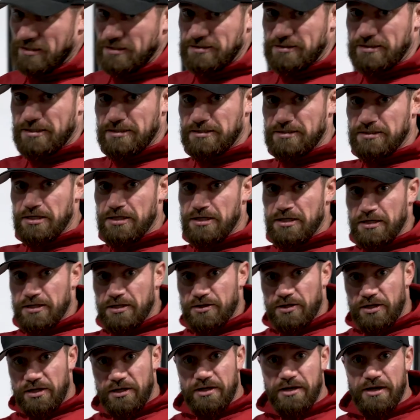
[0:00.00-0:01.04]
This is
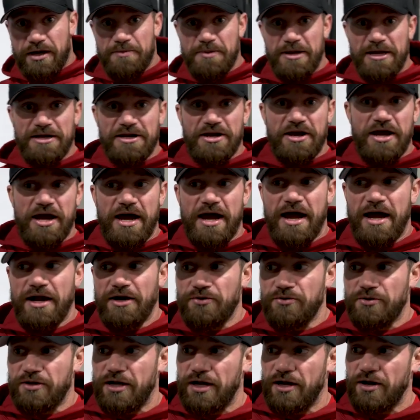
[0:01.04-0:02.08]
I mean, I
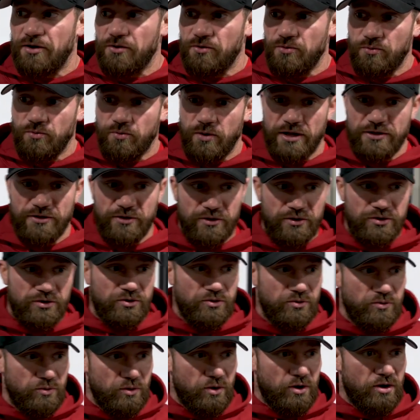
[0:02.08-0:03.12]
don't care whether
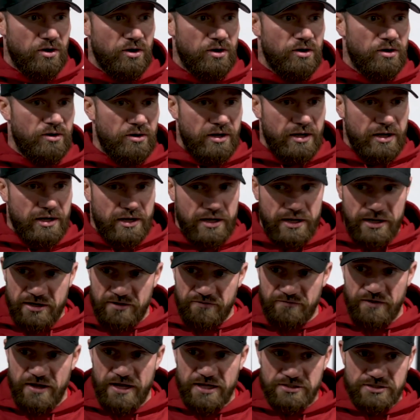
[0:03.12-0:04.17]
you are uh, an
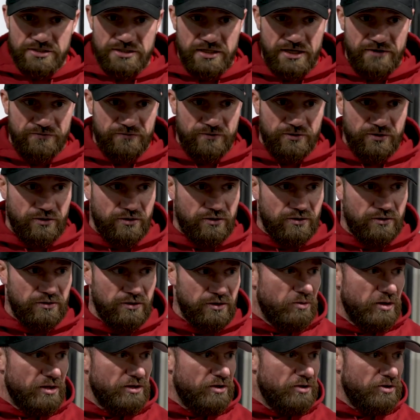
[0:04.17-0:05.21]
advanced lifter,
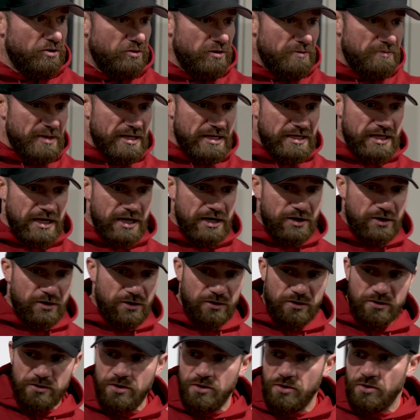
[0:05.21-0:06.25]
whether you're a
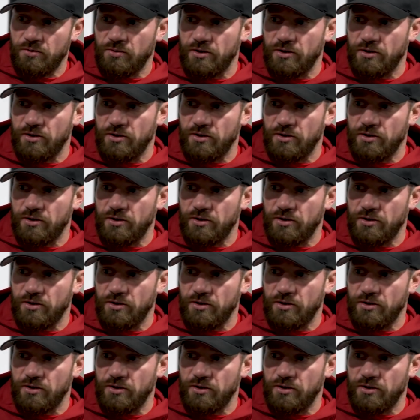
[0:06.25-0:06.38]
beginner,